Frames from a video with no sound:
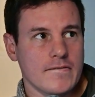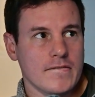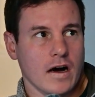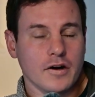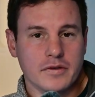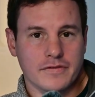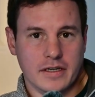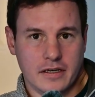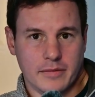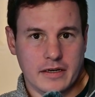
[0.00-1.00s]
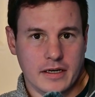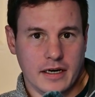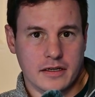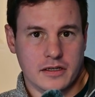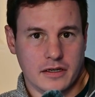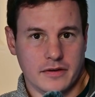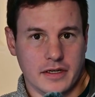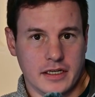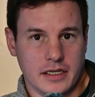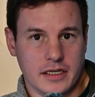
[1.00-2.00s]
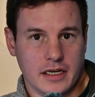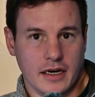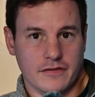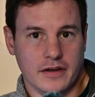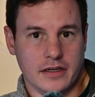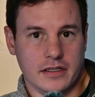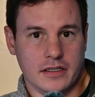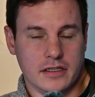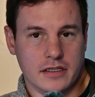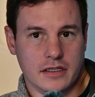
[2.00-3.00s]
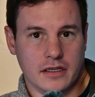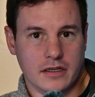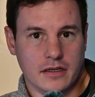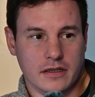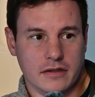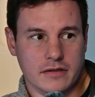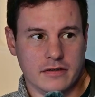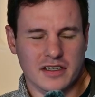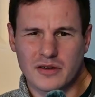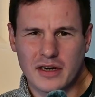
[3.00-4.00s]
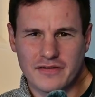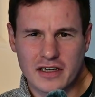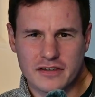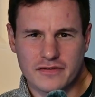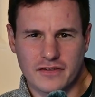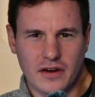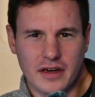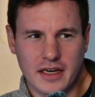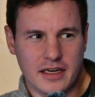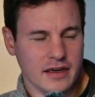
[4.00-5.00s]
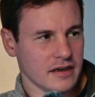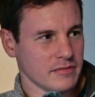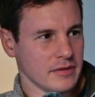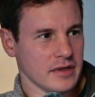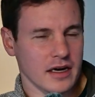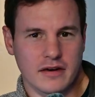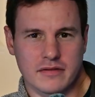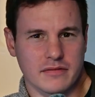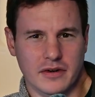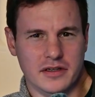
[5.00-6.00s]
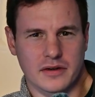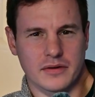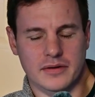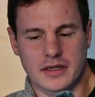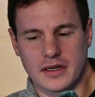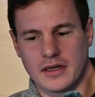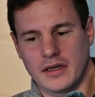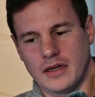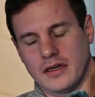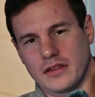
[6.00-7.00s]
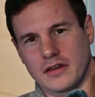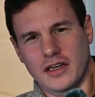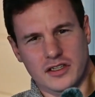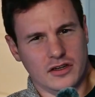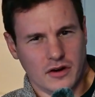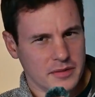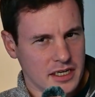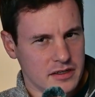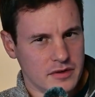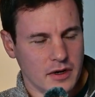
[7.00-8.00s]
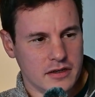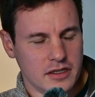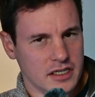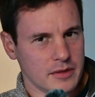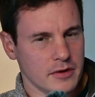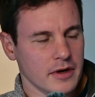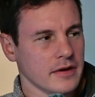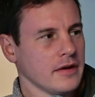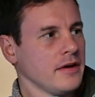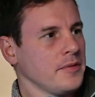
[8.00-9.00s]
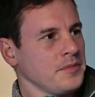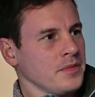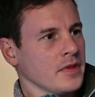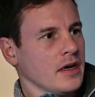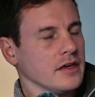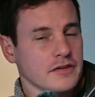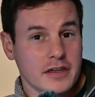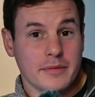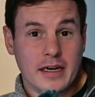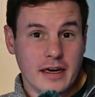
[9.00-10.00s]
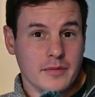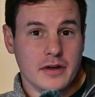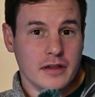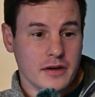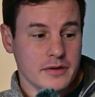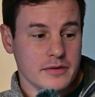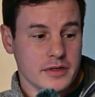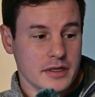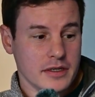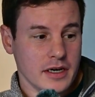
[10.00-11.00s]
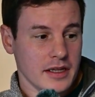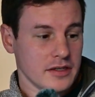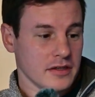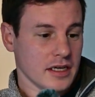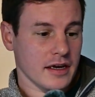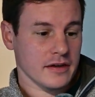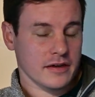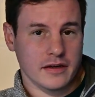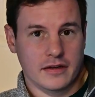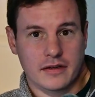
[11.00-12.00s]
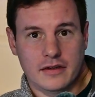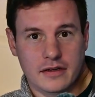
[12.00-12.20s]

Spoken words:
I was thinking about getting a Sony FX, is it called FX30? I can't remember now what it's called. It's the crop sensor one, the cheaper one. And I was thinking about getting one of those and then just getting like a